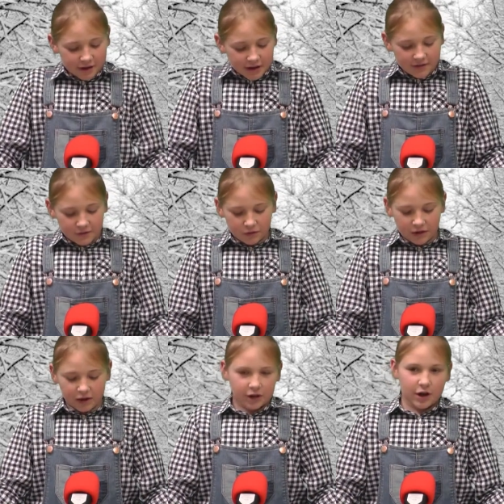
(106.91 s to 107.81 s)
If you
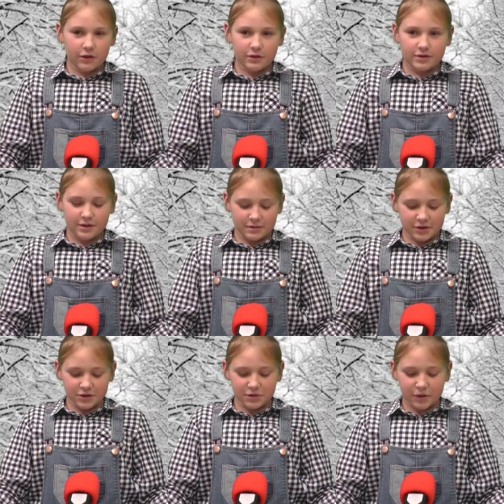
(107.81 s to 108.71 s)
need a coat, see
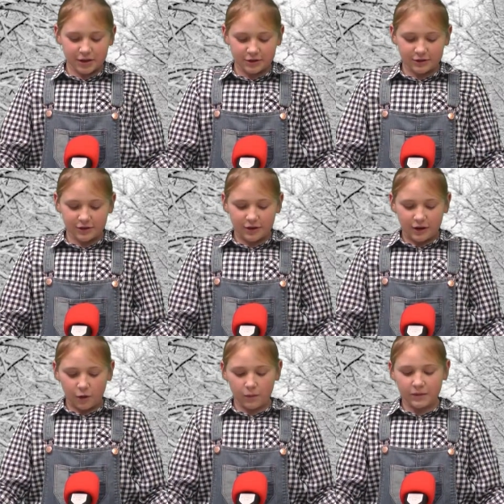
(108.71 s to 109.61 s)
Mr. Pitzer
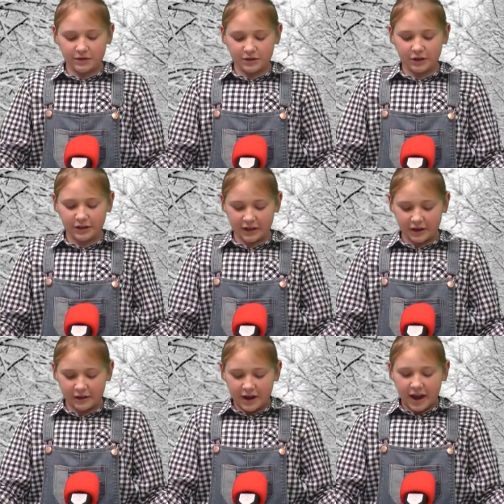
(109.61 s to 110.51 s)
or Miss
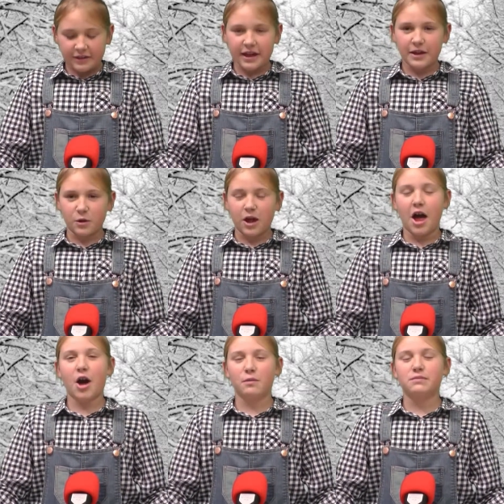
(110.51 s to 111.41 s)
Gardia, and they will
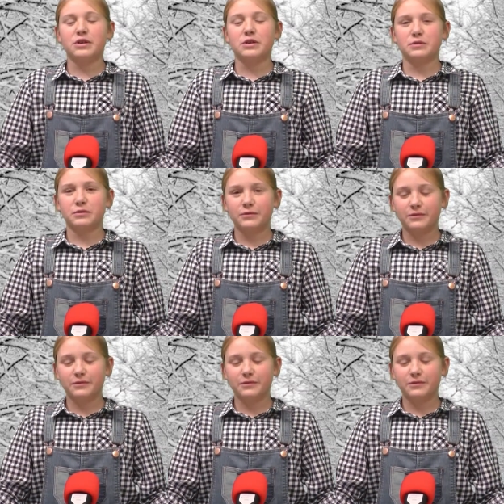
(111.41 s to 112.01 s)
help you.